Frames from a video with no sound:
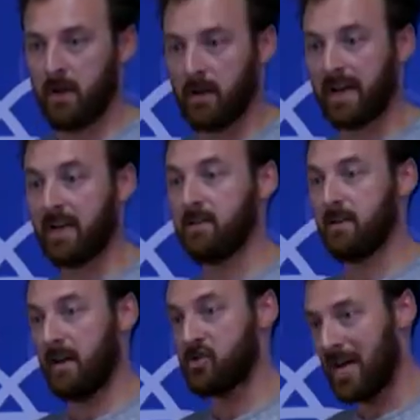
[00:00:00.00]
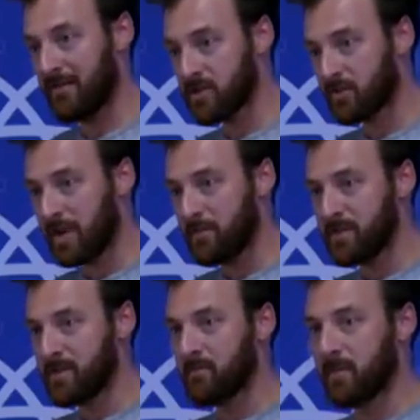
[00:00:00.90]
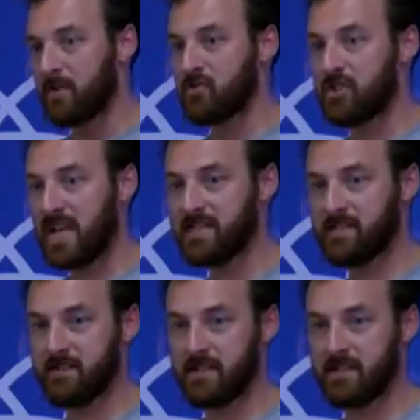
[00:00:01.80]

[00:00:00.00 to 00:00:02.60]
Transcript: Like in JavaScript, JSON